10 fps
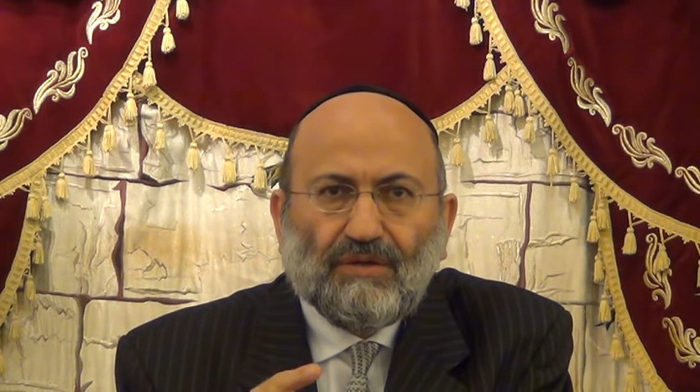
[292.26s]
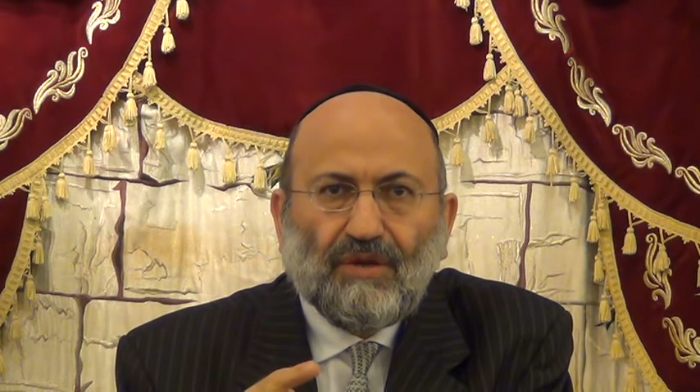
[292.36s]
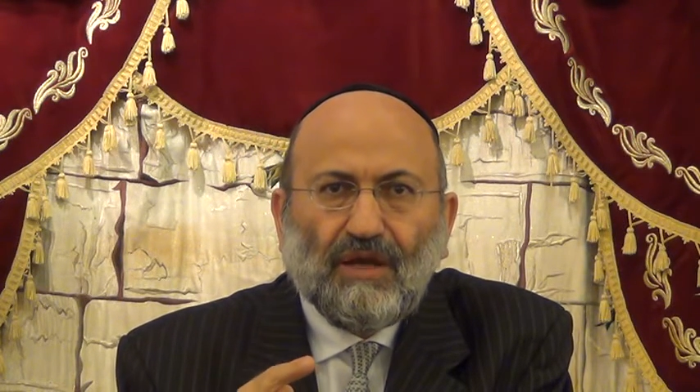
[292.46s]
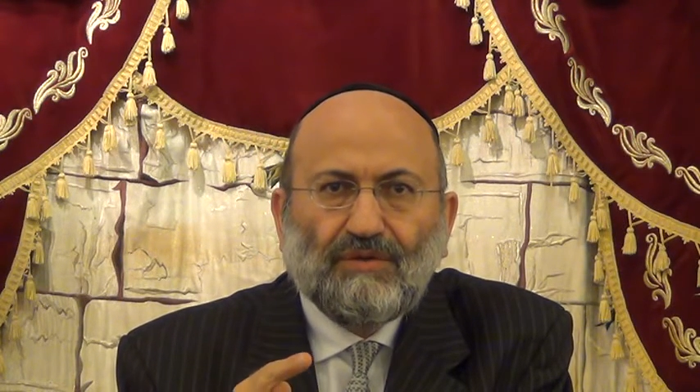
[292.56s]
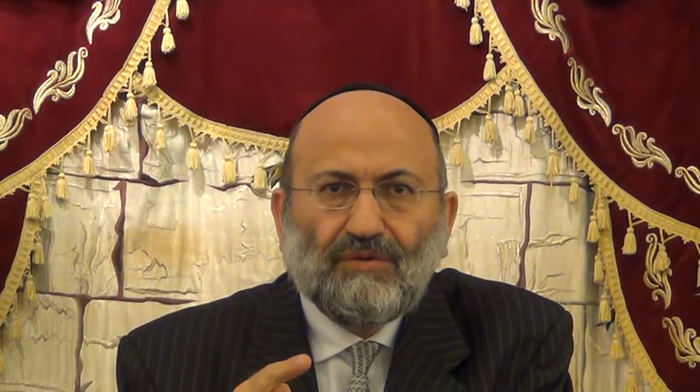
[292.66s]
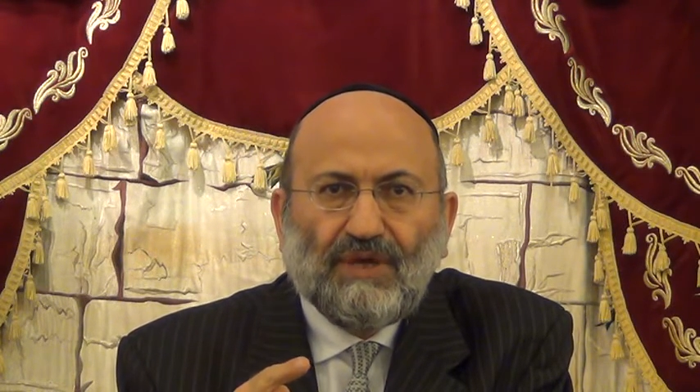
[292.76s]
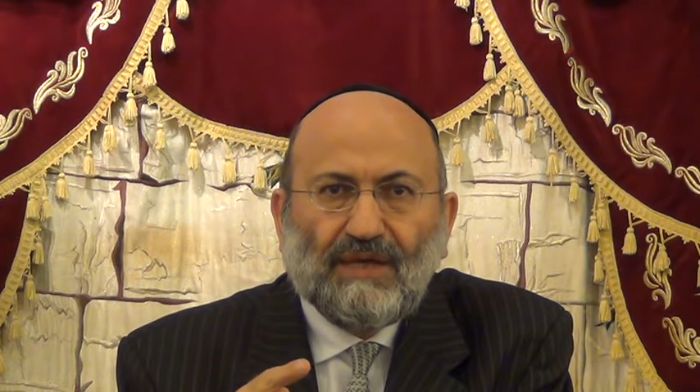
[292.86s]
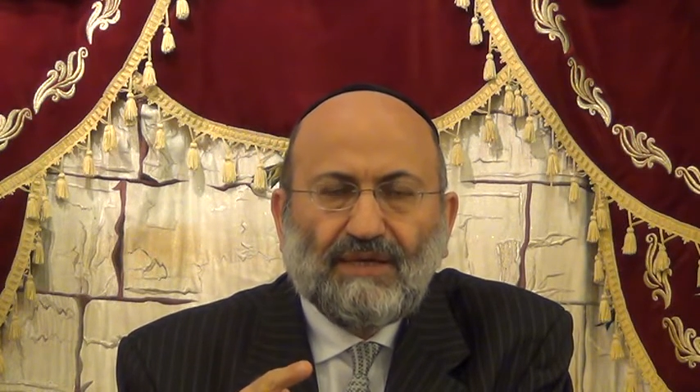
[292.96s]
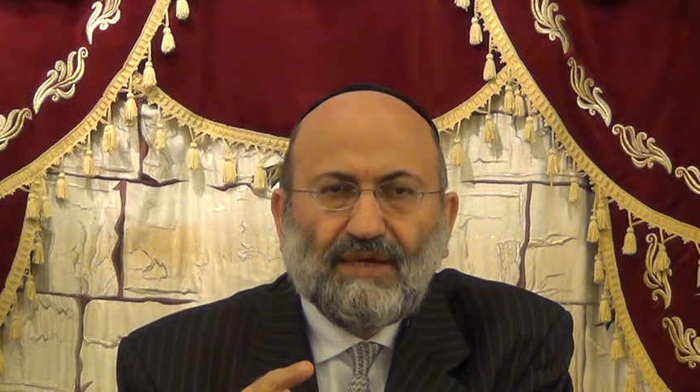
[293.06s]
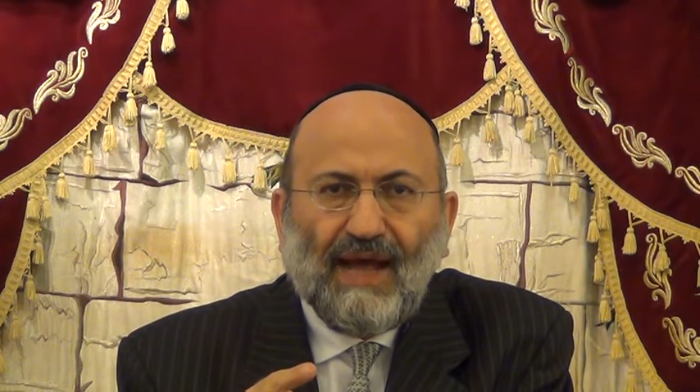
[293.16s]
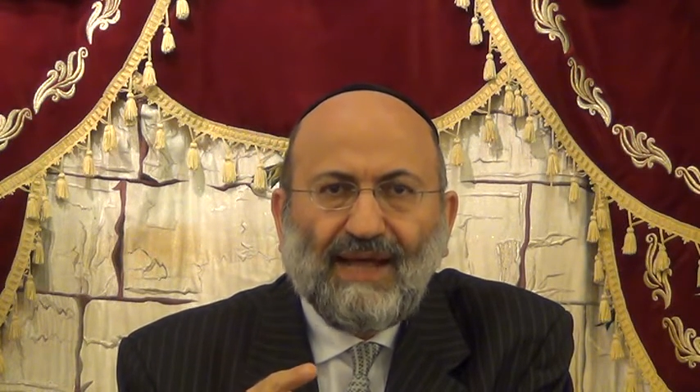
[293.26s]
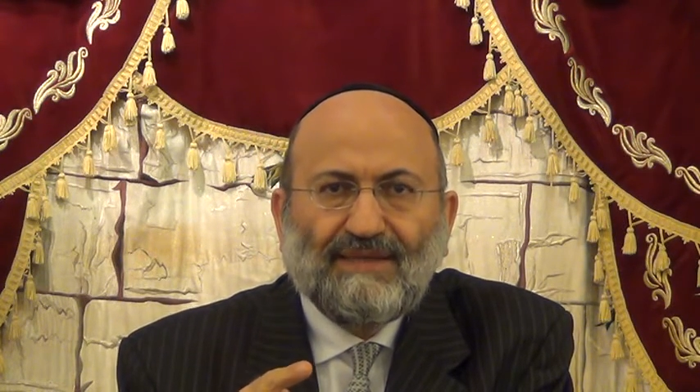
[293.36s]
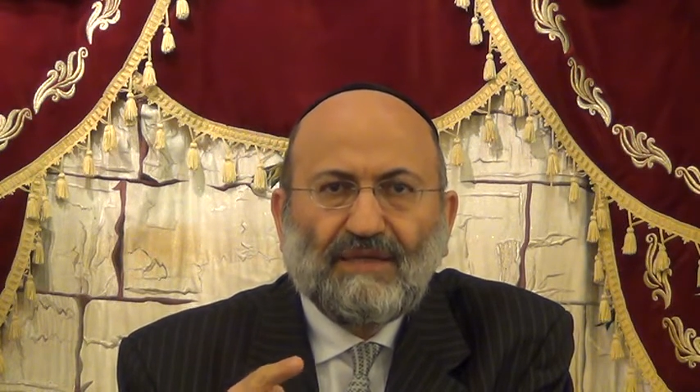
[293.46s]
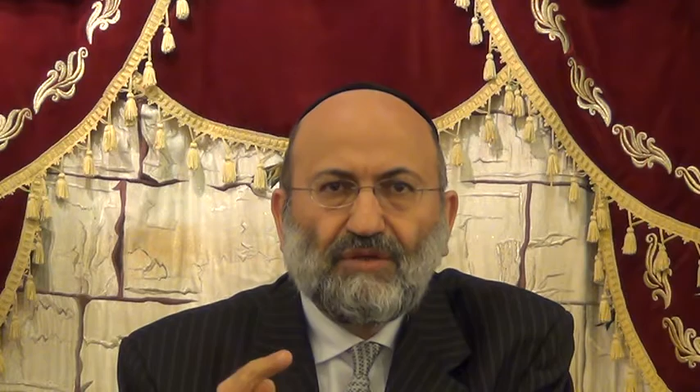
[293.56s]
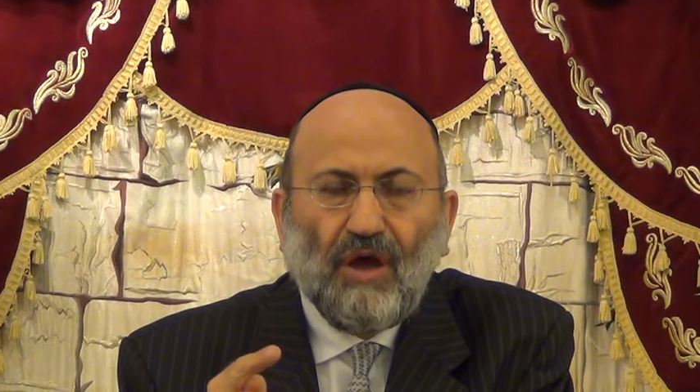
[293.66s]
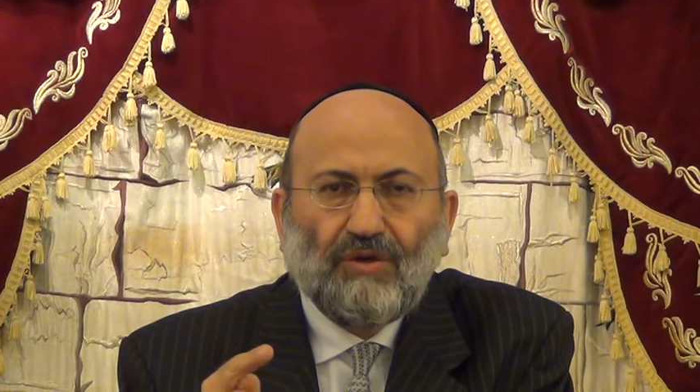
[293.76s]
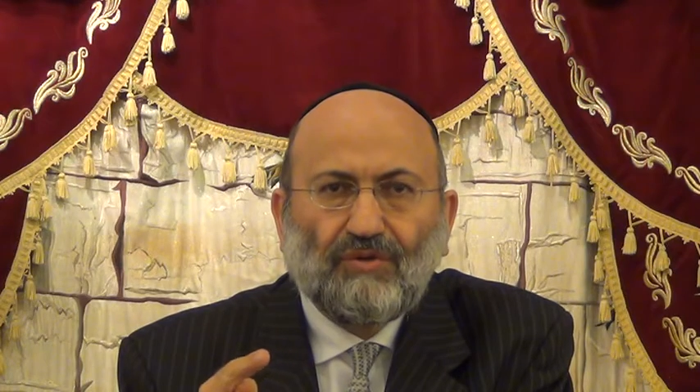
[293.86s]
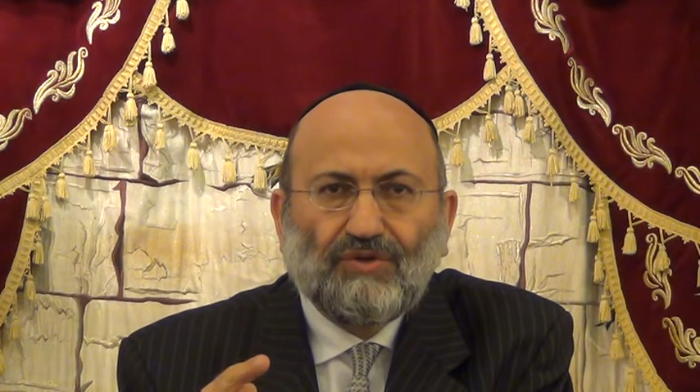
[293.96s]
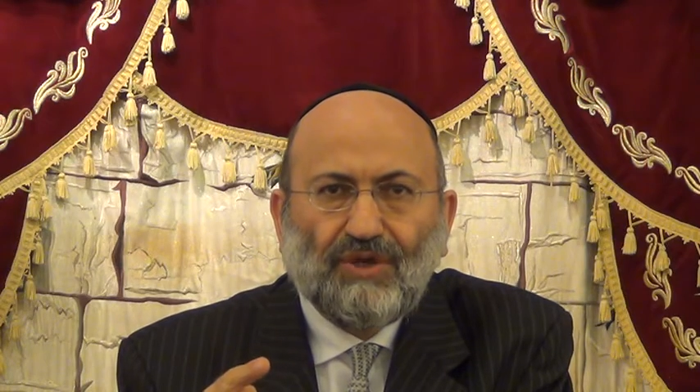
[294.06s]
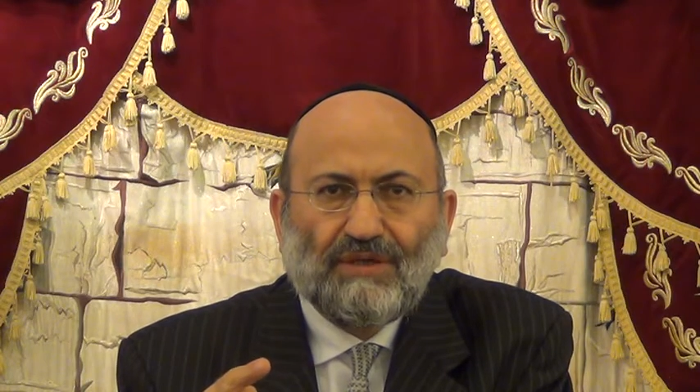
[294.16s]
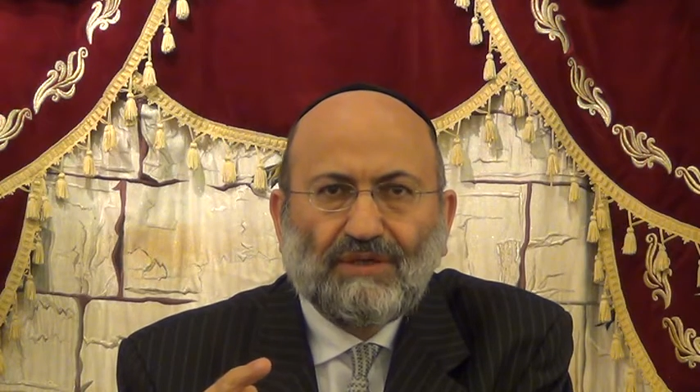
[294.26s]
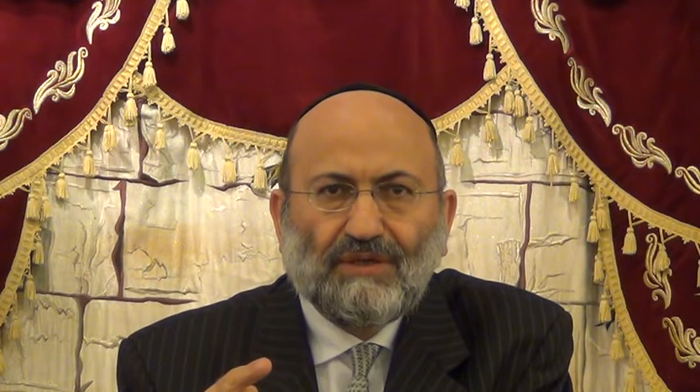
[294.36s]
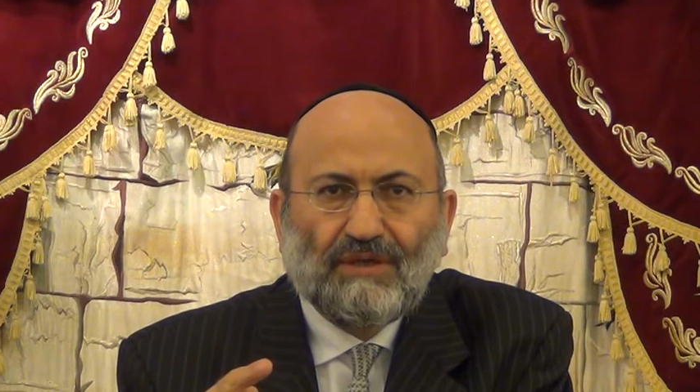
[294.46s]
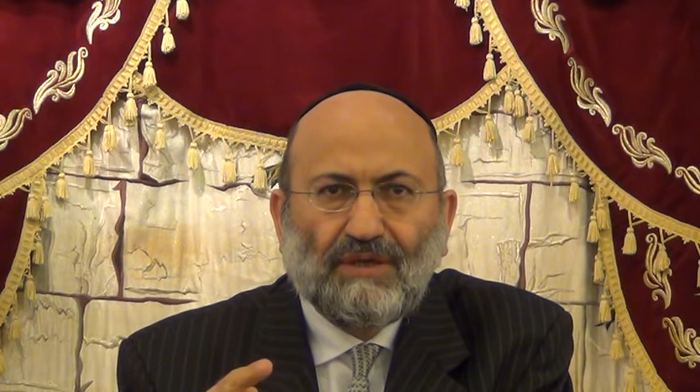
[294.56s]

got together and they talked to each other.